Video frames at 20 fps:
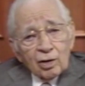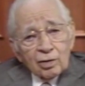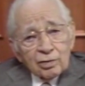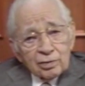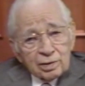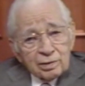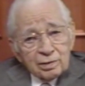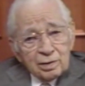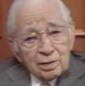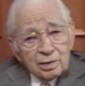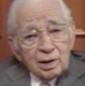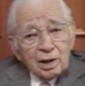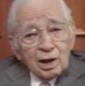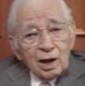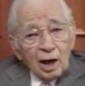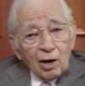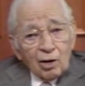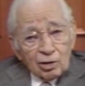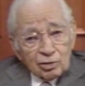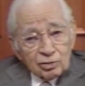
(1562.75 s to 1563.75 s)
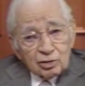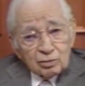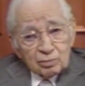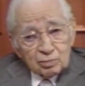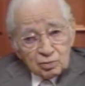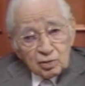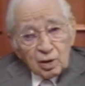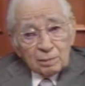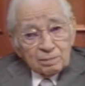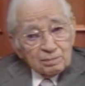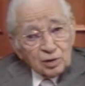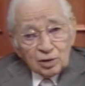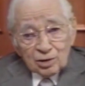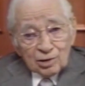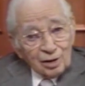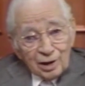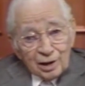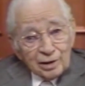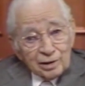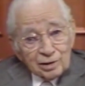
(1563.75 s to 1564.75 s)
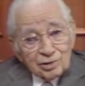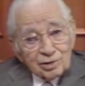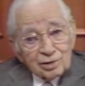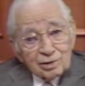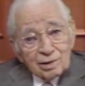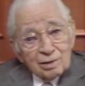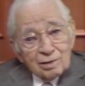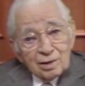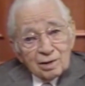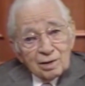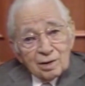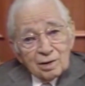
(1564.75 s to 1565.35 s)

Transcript: on our subscription list,